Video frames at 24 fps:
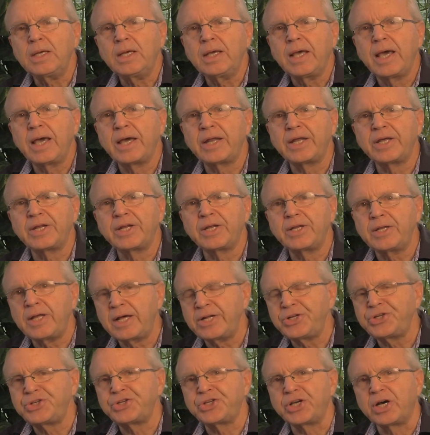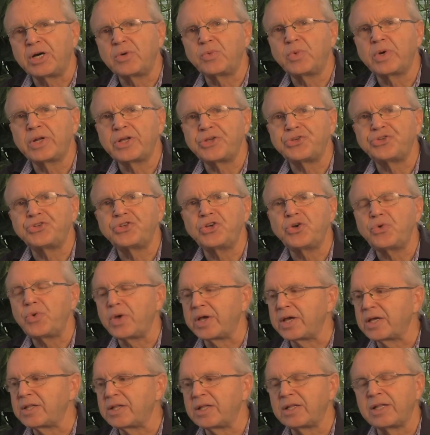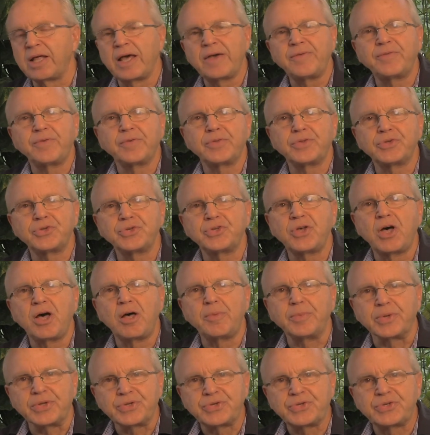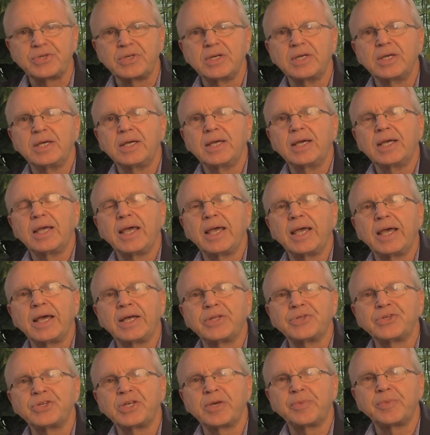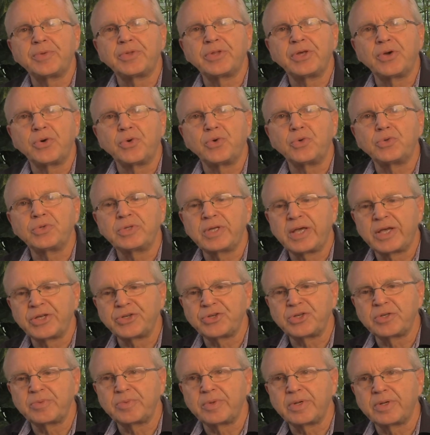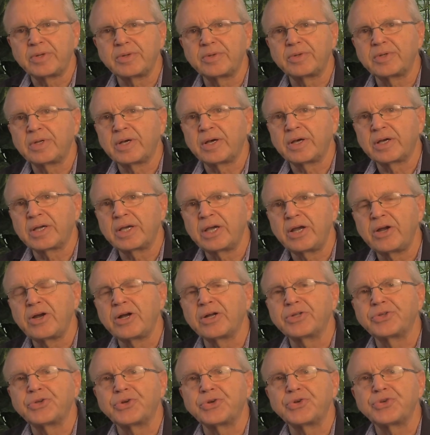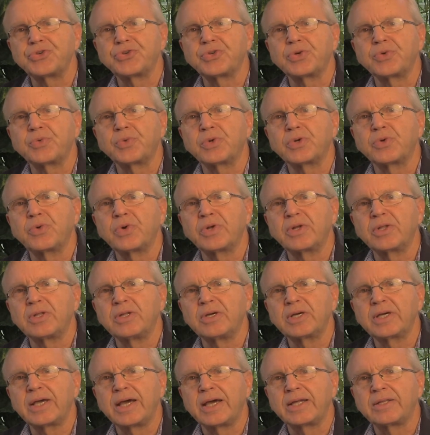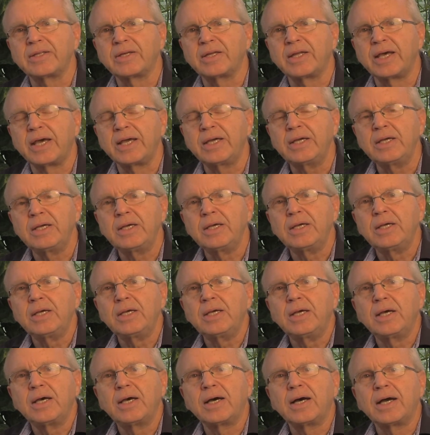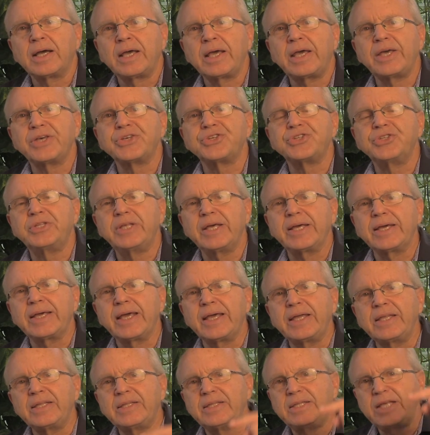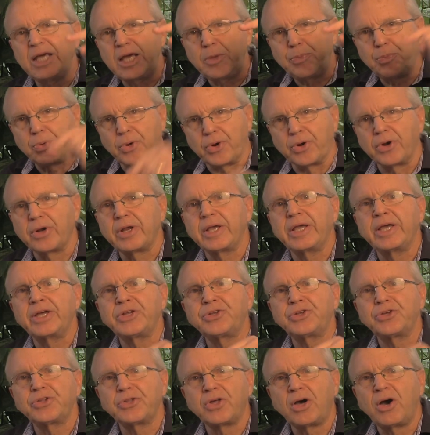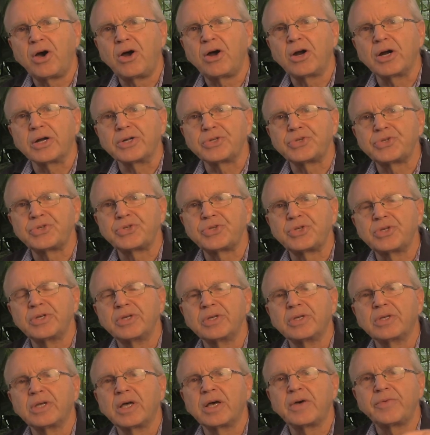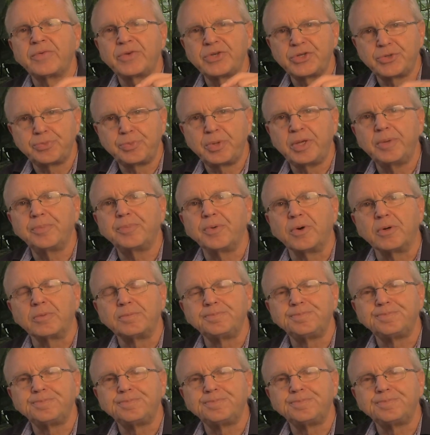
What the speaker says: And in a nutshell, what he's doing in the life of the psalmist and some of the Old Testament characters that we're going to look at today, he is digging deeper into the hearts of his people.